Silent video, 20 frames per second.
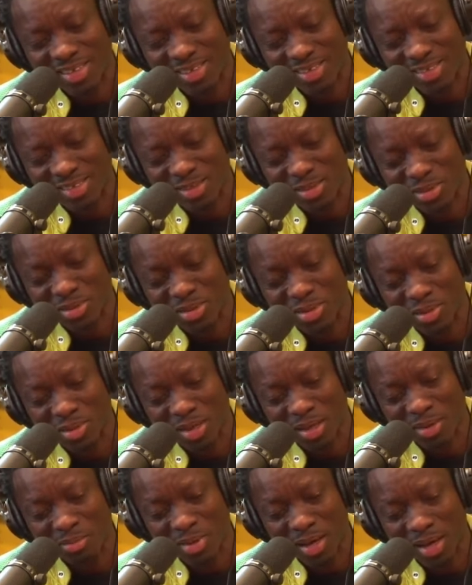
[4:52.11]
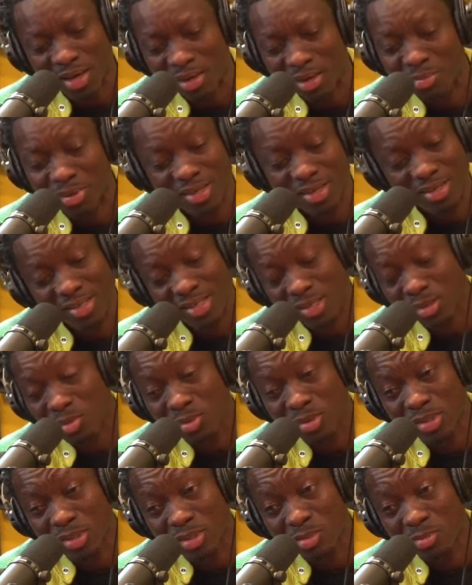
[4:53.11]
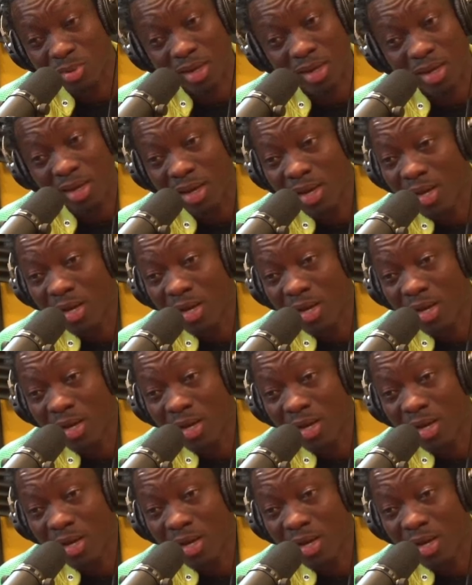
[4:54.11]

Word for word: He's, yeah, he's, he's, gonna get back. Comedian, that's what we do, man.